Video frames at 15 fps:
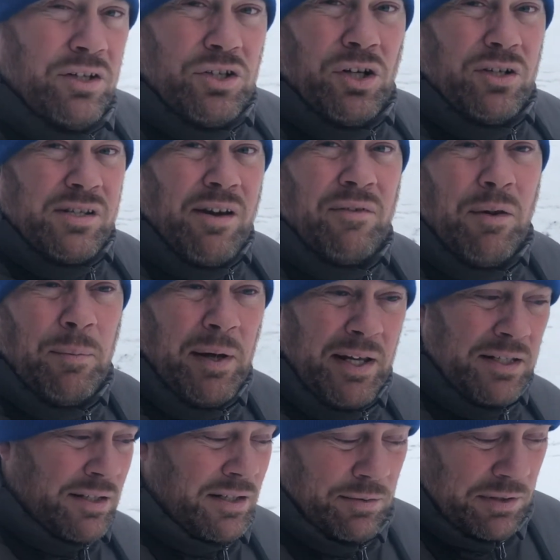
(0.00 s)
shot 70
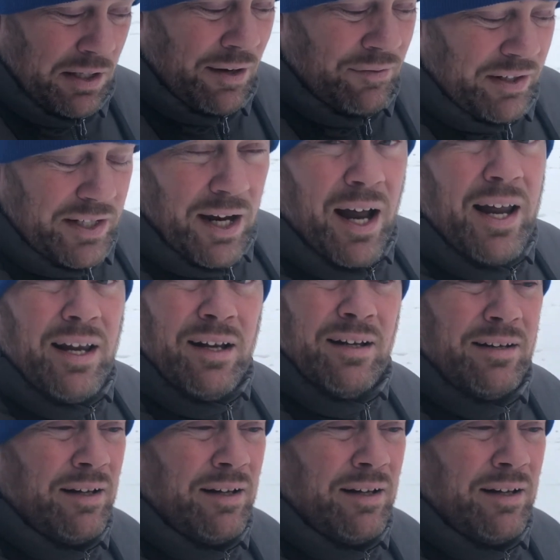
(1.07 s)
meters because it was a lovely day.